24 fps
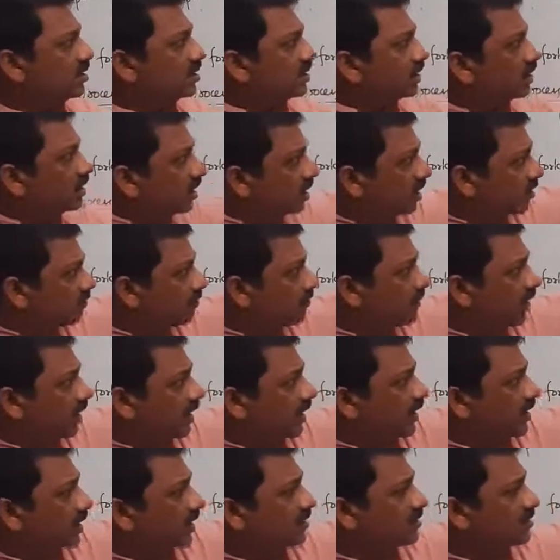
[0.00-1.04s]
in
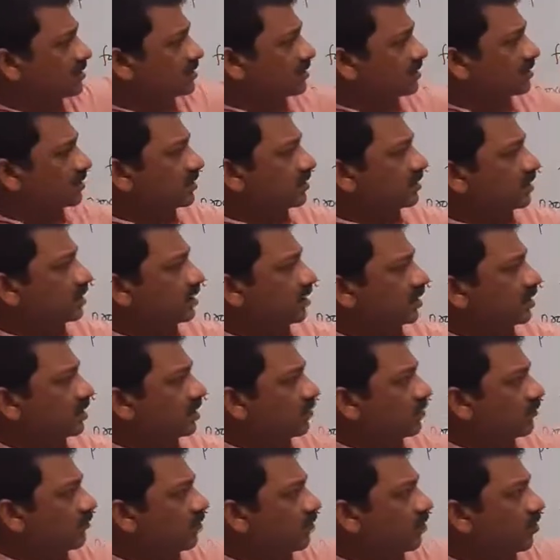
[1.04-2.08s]
parent,
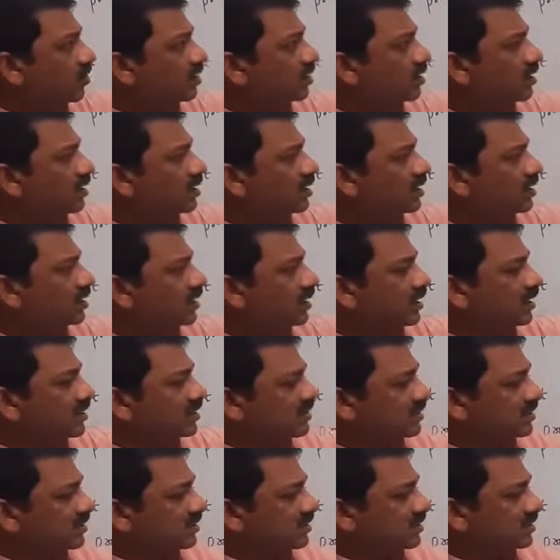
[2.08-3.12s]
fork
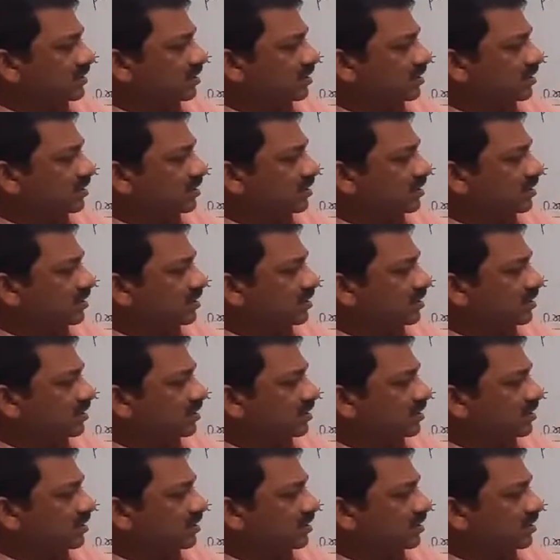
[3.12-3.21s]
returns